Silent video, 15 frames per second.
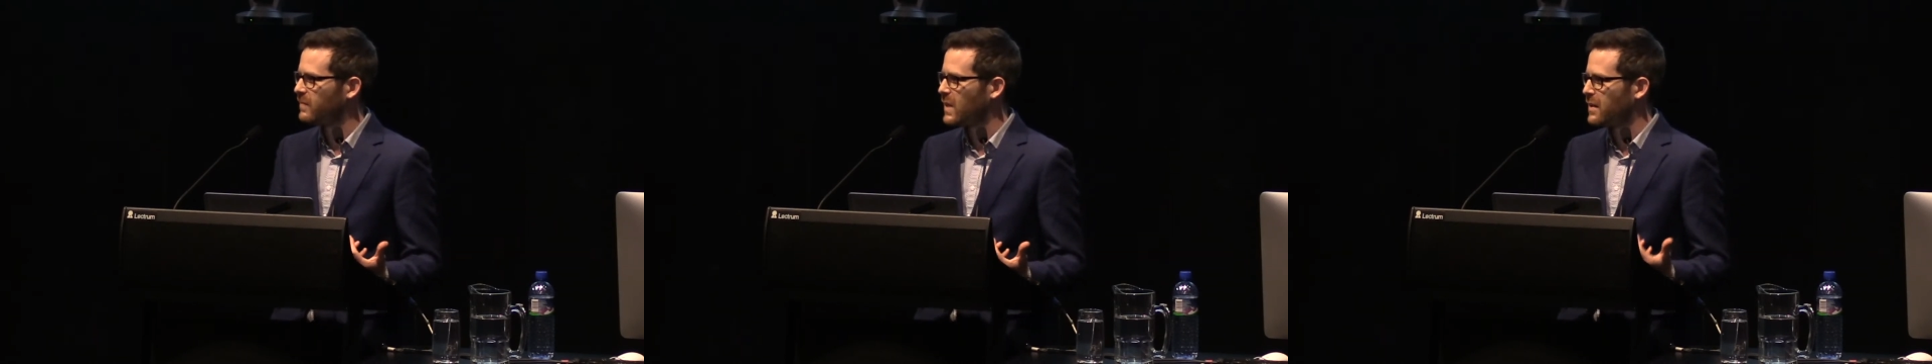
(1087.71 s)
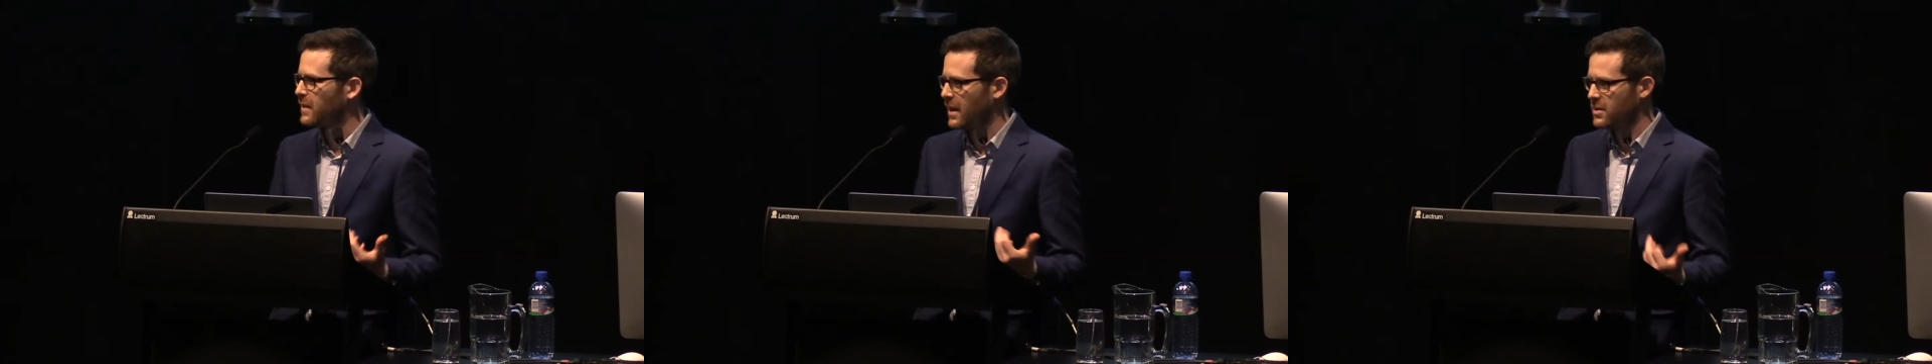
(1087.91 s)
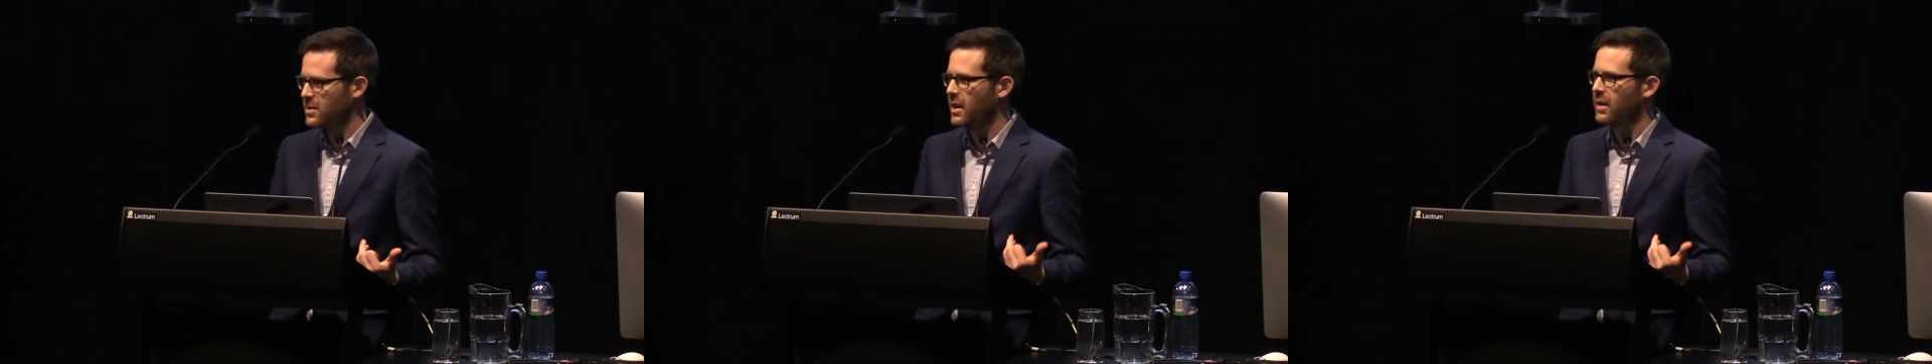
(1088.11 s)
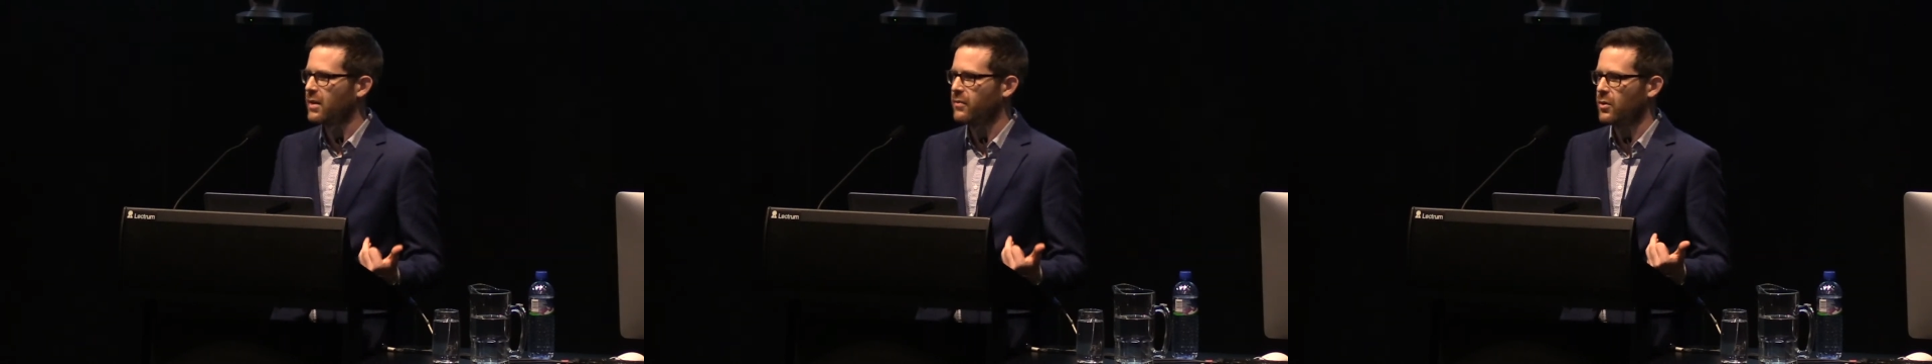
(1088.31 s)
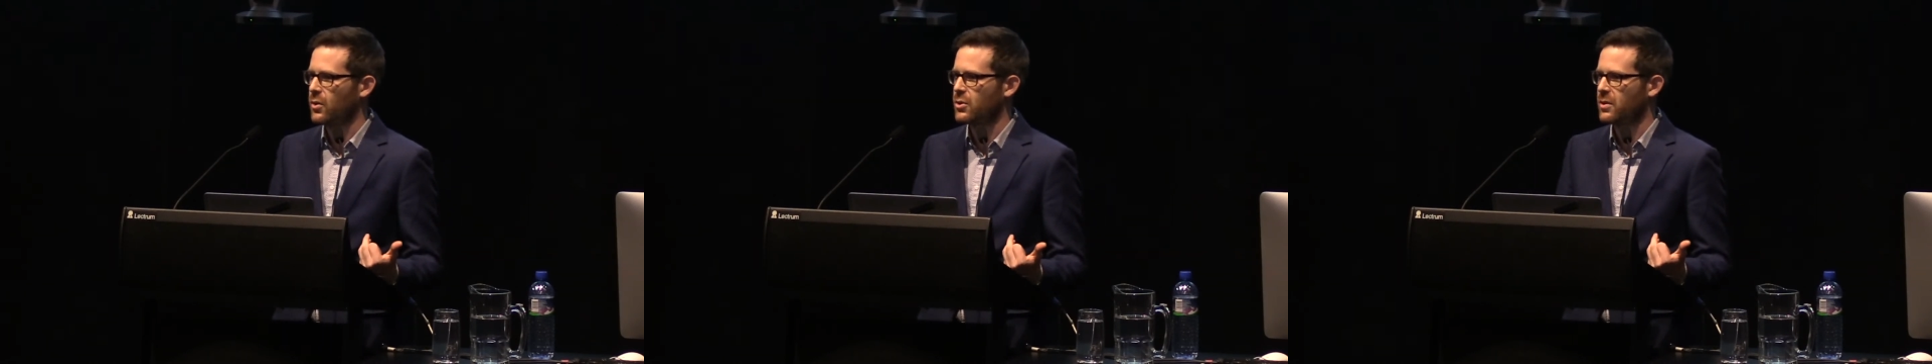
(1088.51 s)
in that
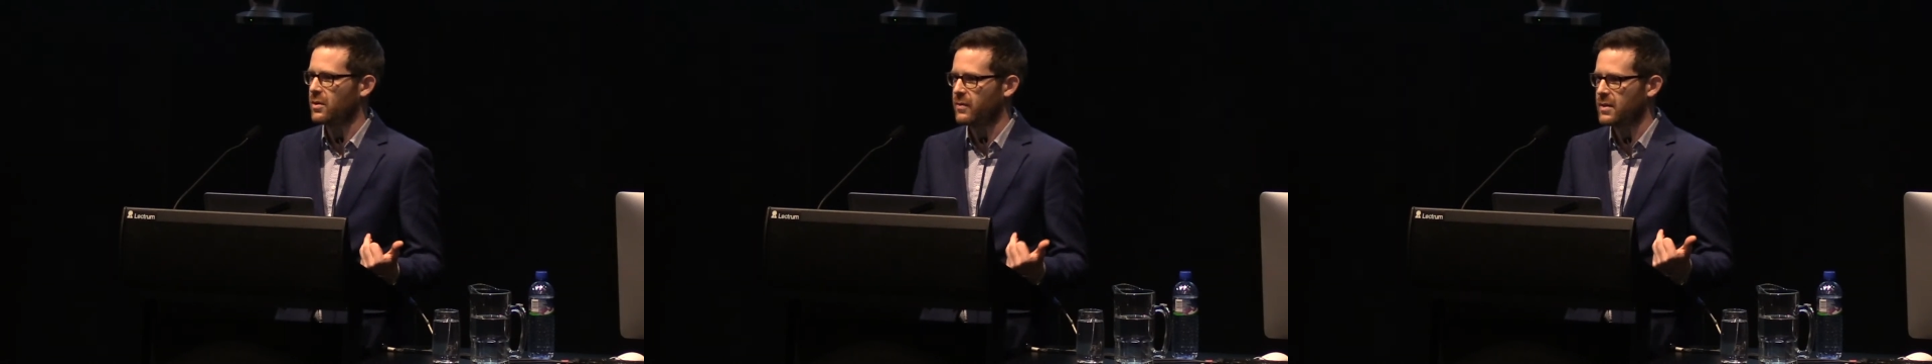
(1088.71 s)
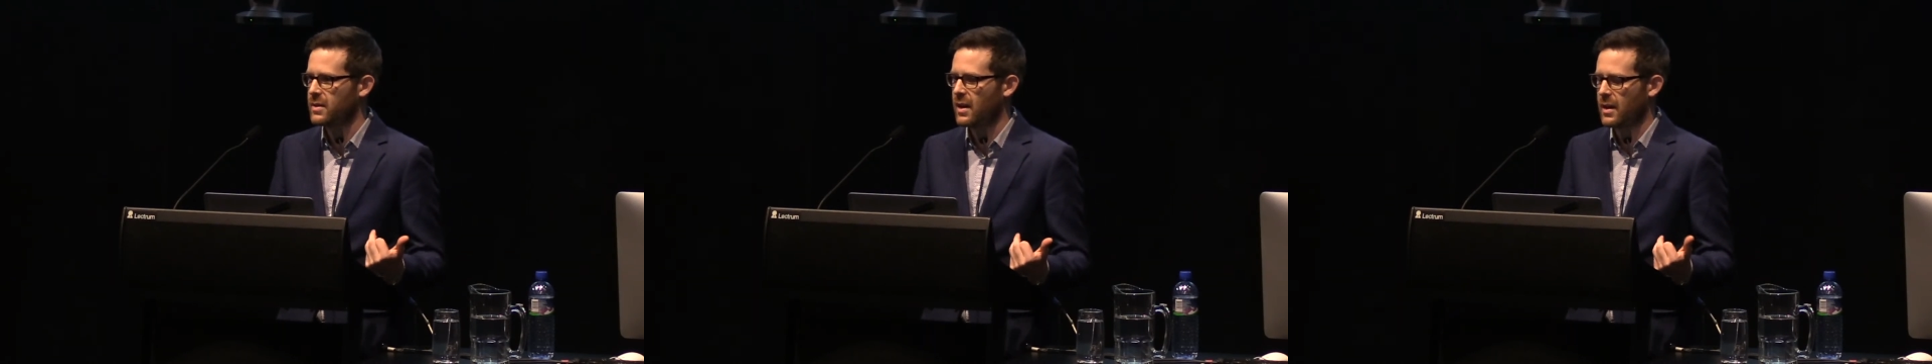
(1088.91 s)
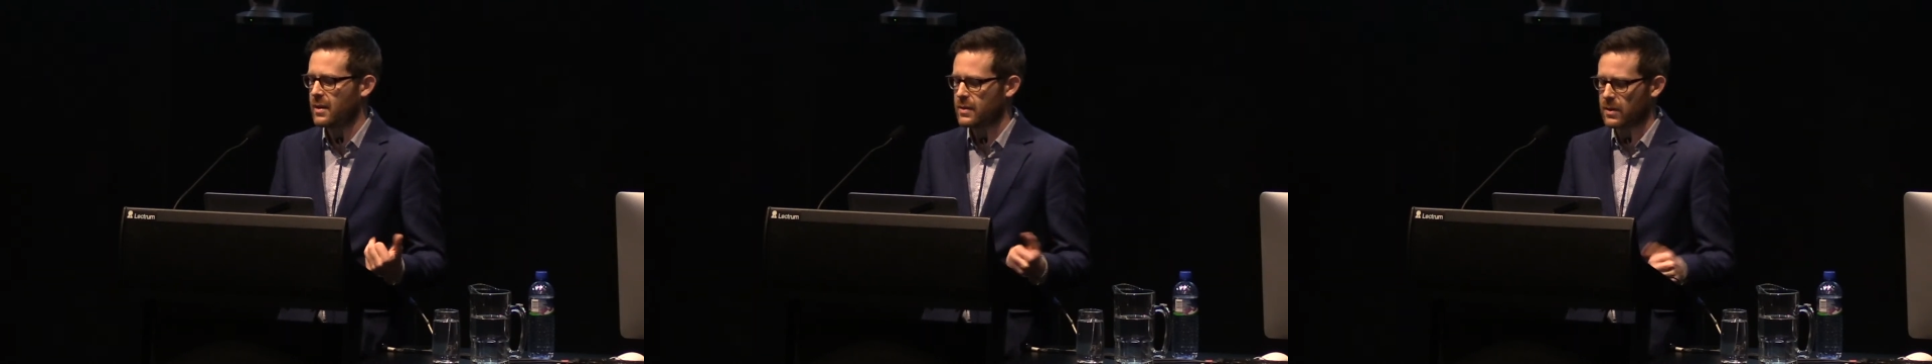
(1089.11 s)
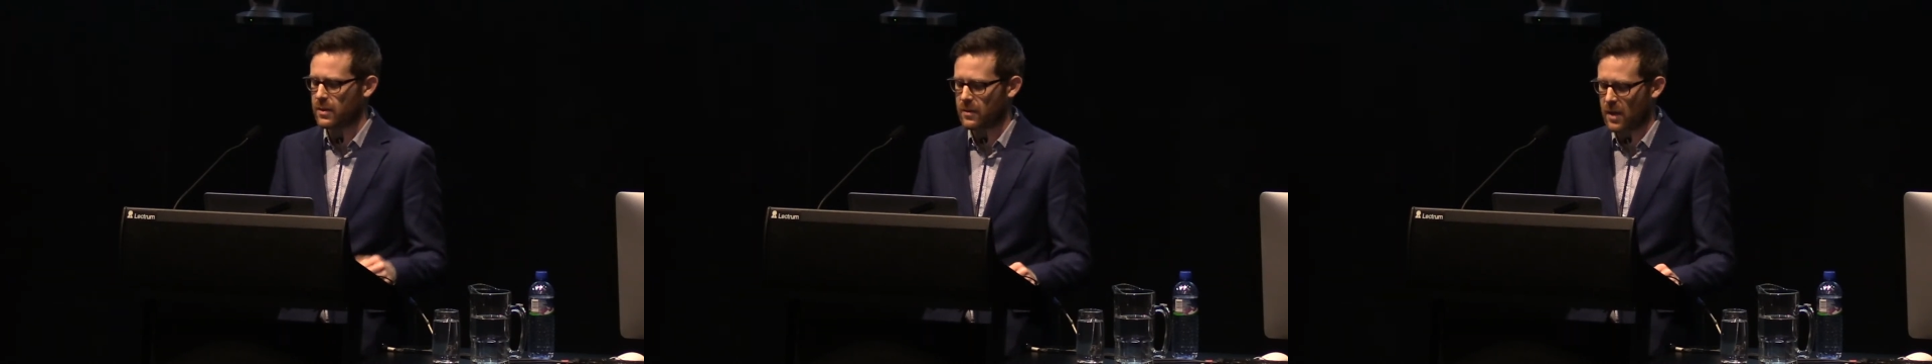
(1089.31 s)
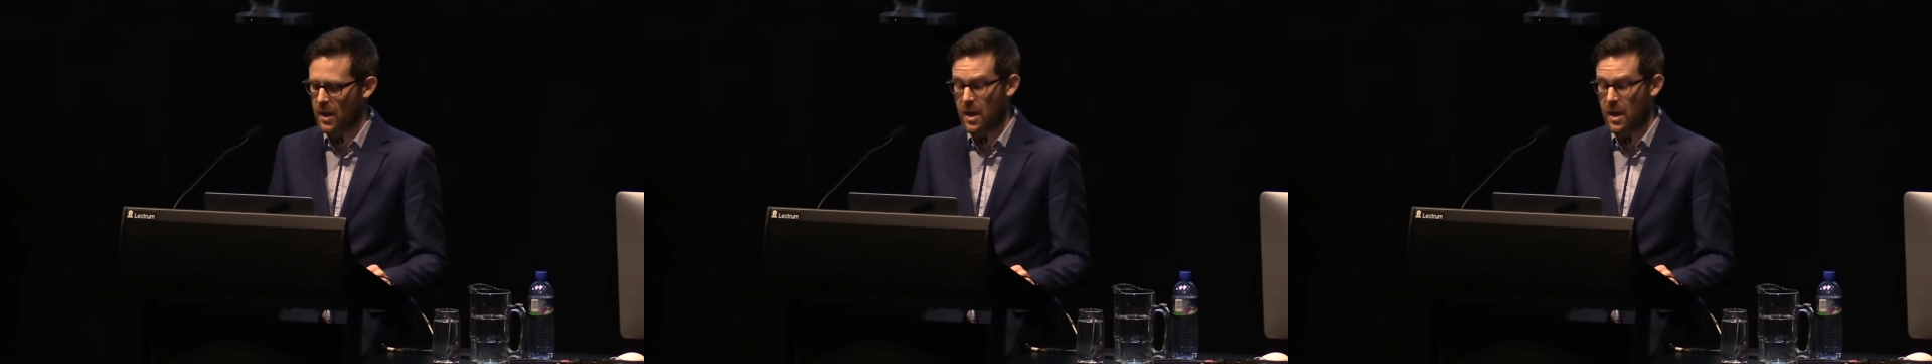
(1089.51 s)
second version of the task.